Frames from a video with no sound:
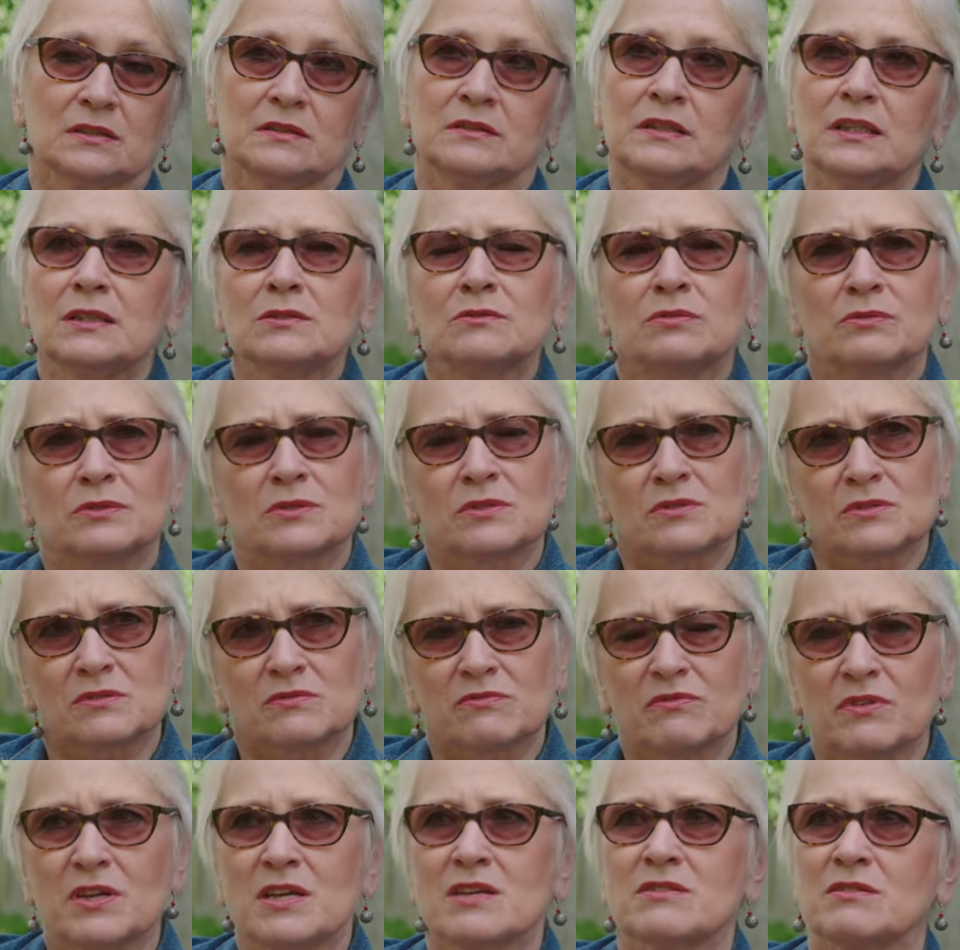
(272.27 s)
that was
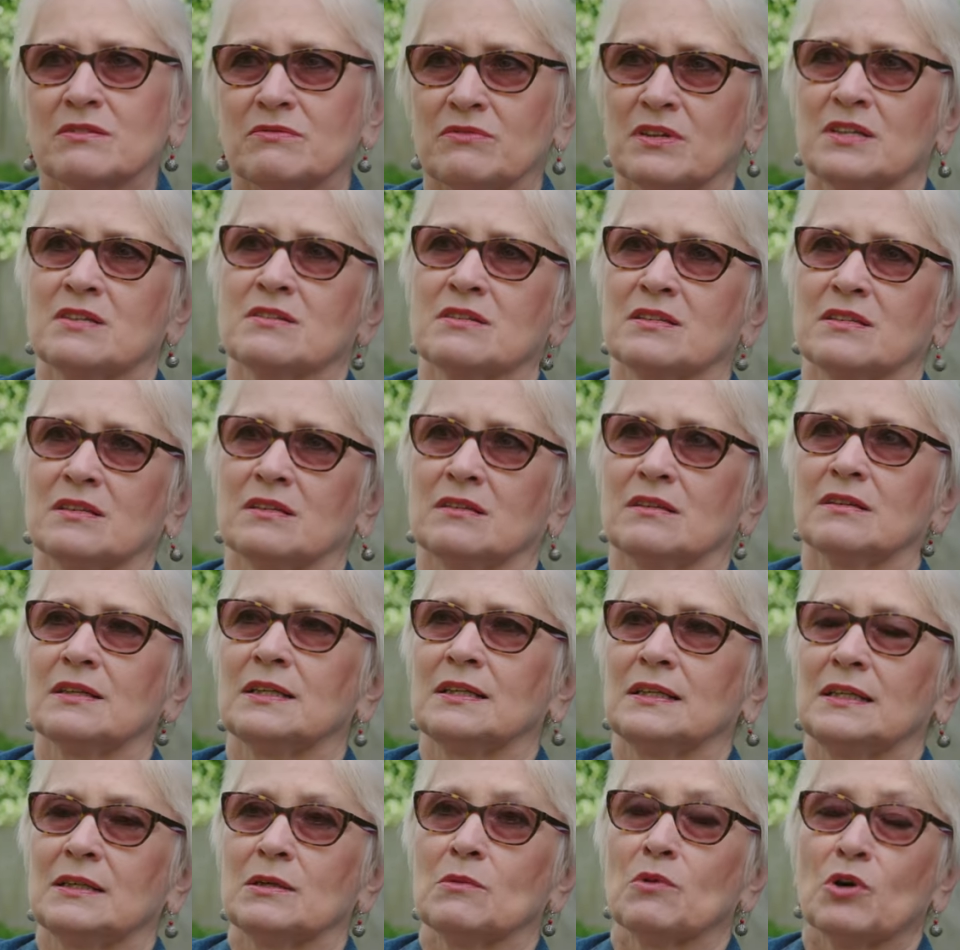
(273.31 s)
very, very
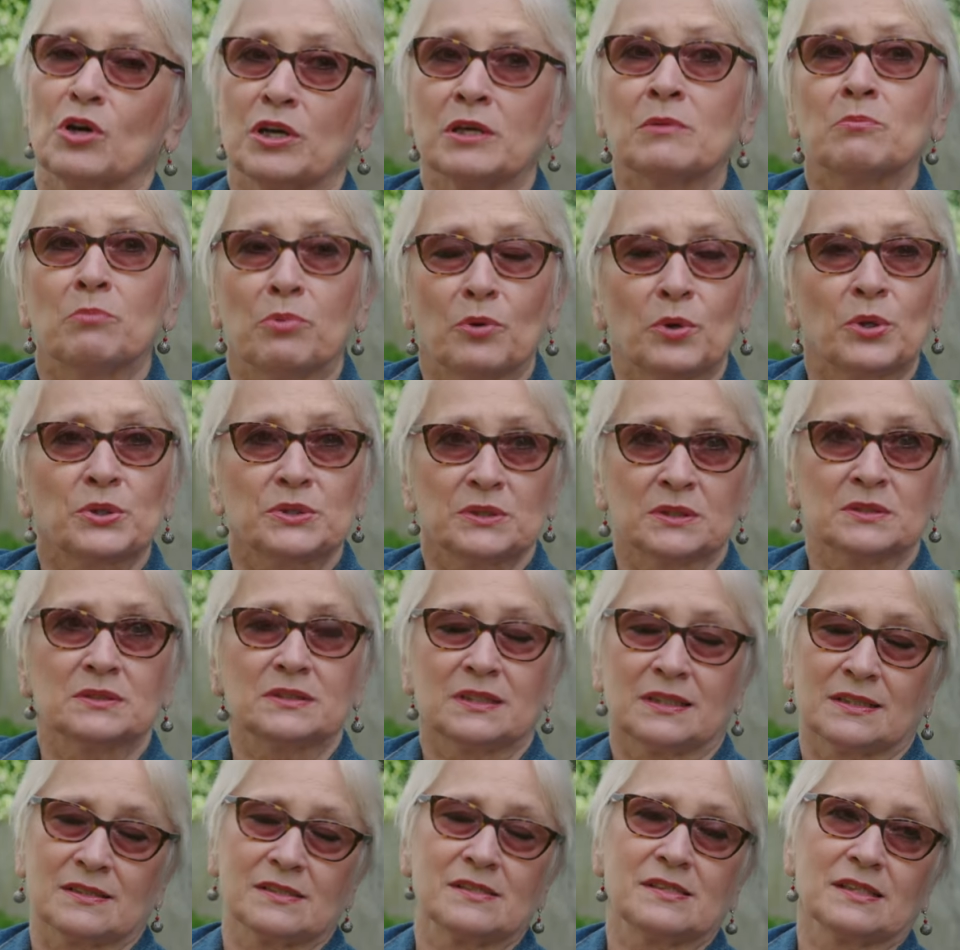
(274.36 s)
important
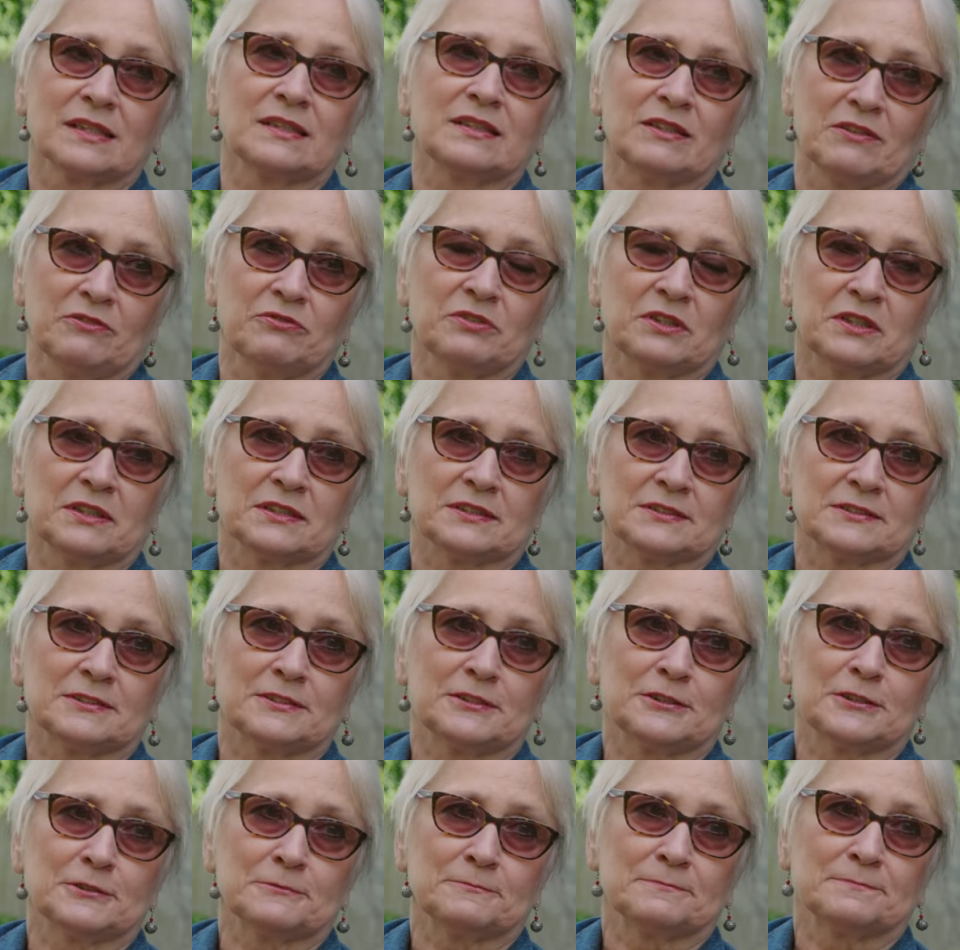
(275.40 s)
and
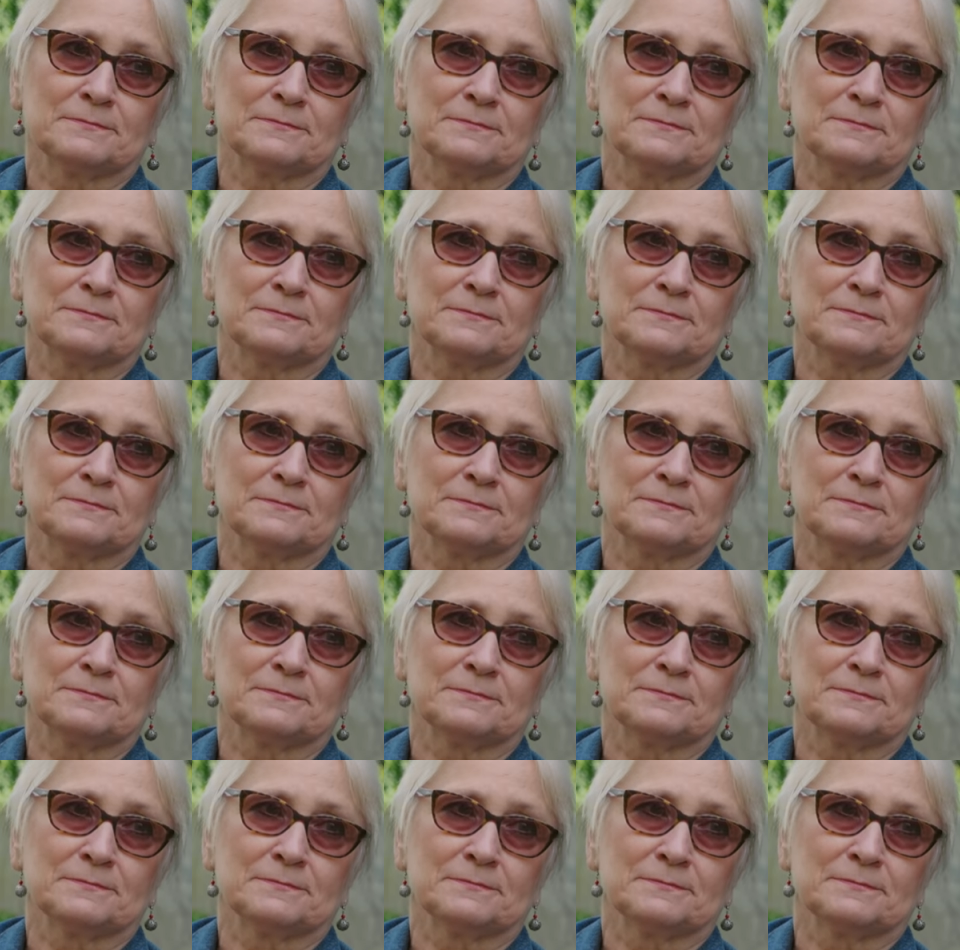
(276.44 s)
significant.